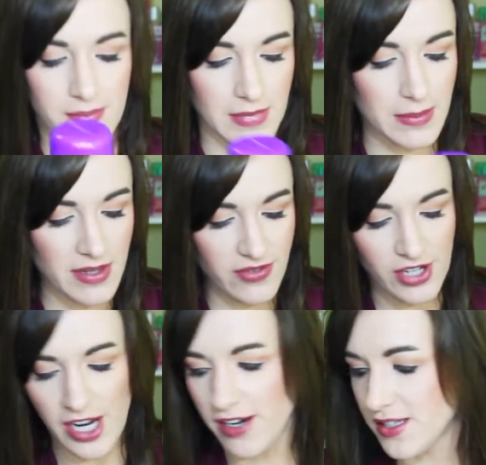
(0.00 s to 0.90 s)
Maybe if
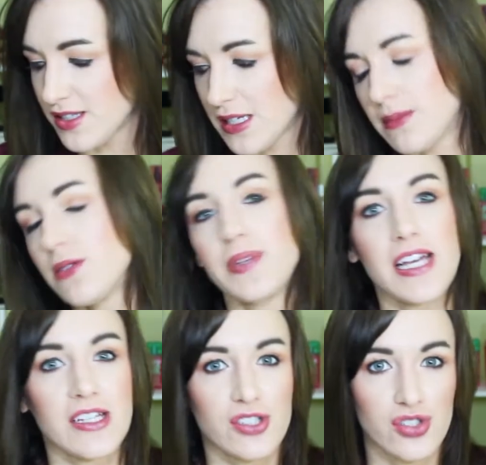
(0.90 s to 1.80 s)
your hair doesn't seem to
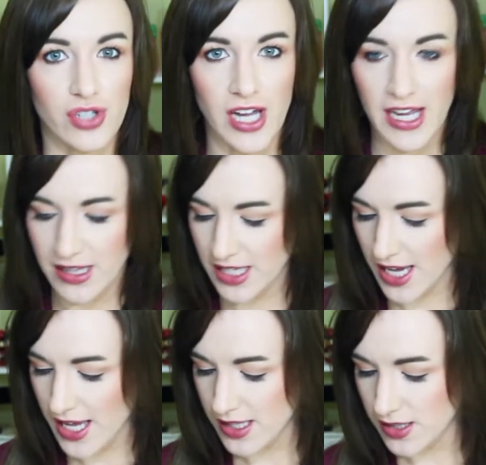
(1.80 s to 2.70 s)
be as dry on the
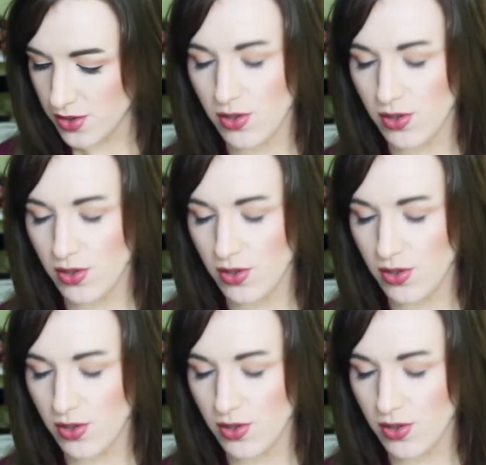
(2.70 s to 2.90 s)
ends,